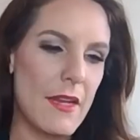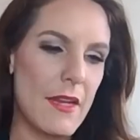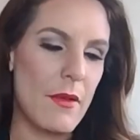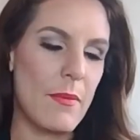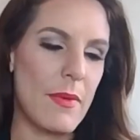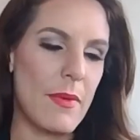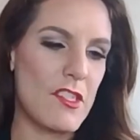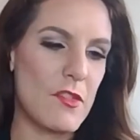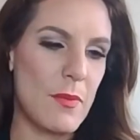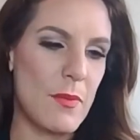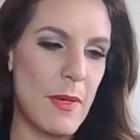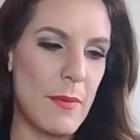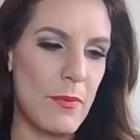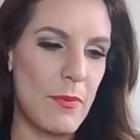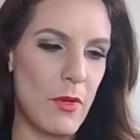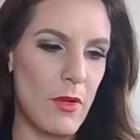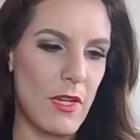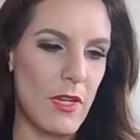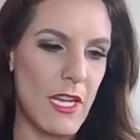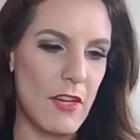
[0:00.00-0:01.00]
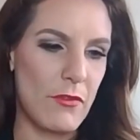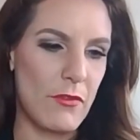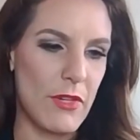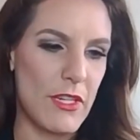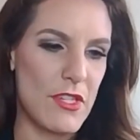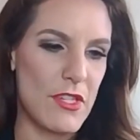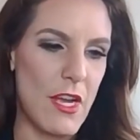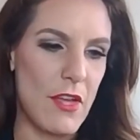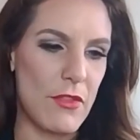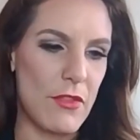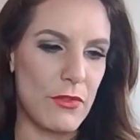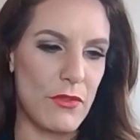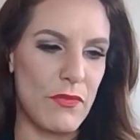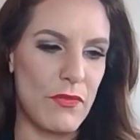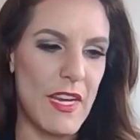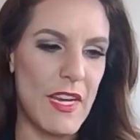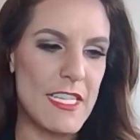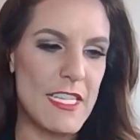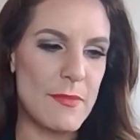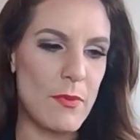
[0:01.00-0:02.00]
had a bunch of people kind of reach out through
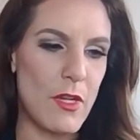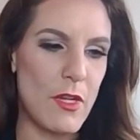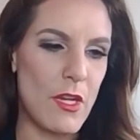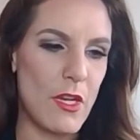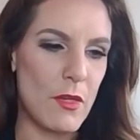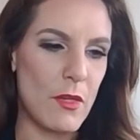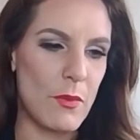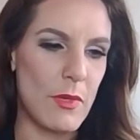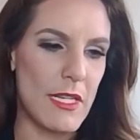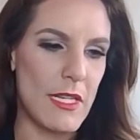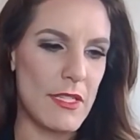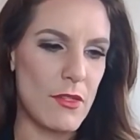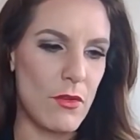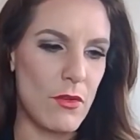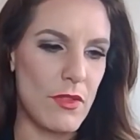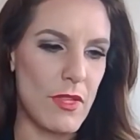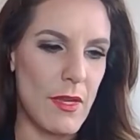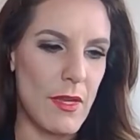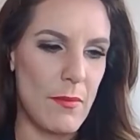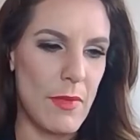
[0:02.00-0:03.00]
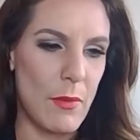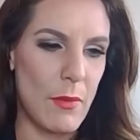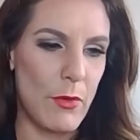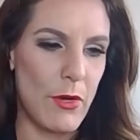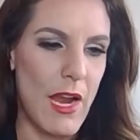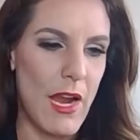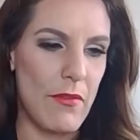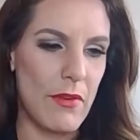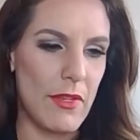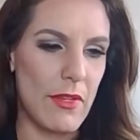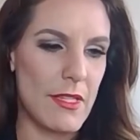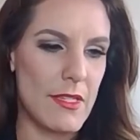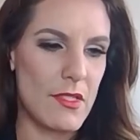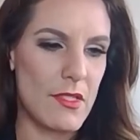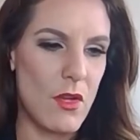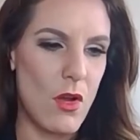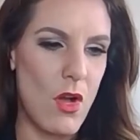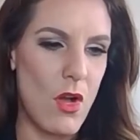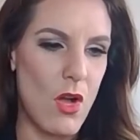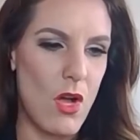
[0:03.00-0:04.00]
Facebook when I told them that we're having this
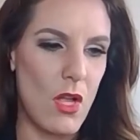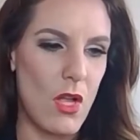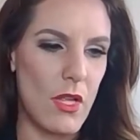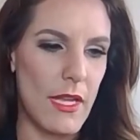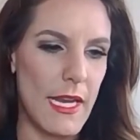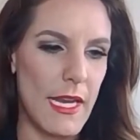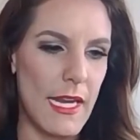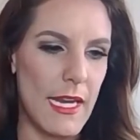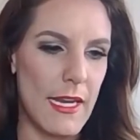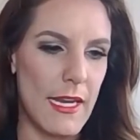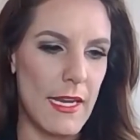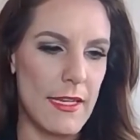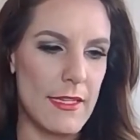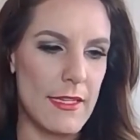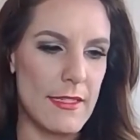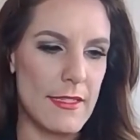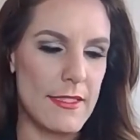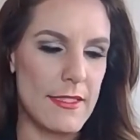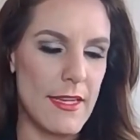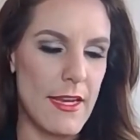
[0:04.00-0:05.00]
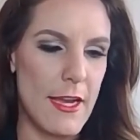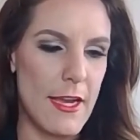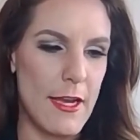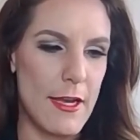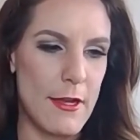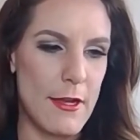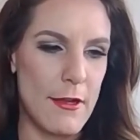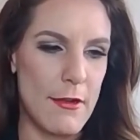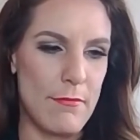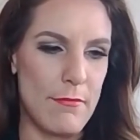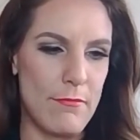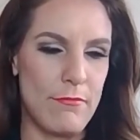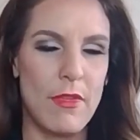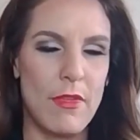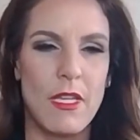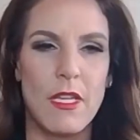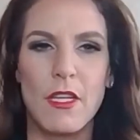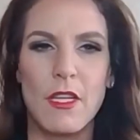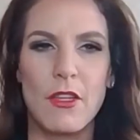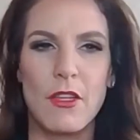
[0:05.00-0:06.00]
call, and
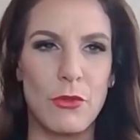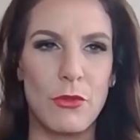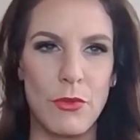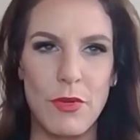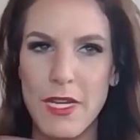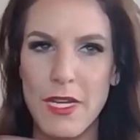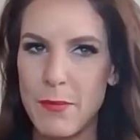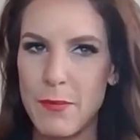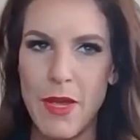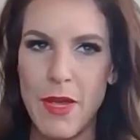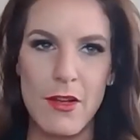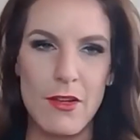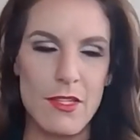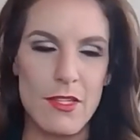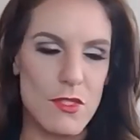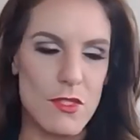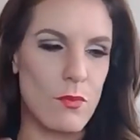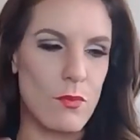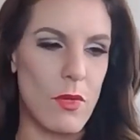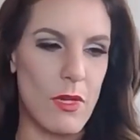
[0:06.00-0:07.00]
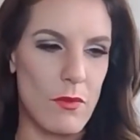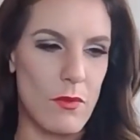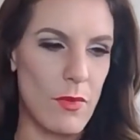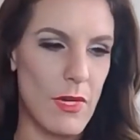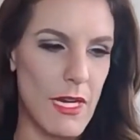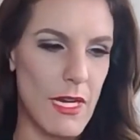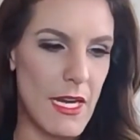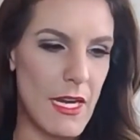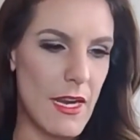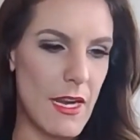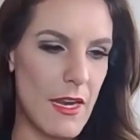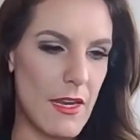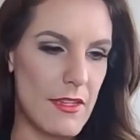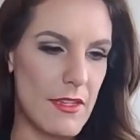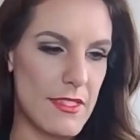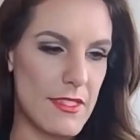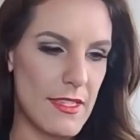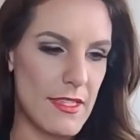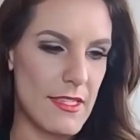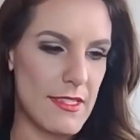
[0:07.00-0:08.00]
through emails when we
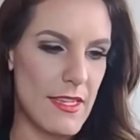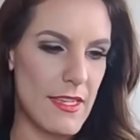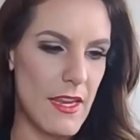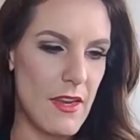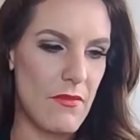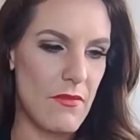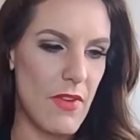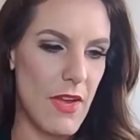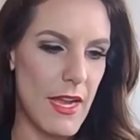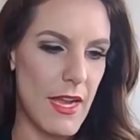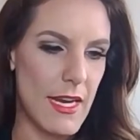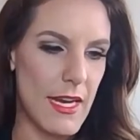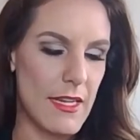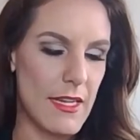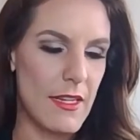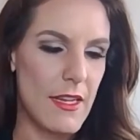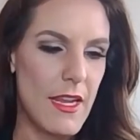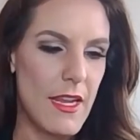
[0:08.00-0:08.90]
did this invite.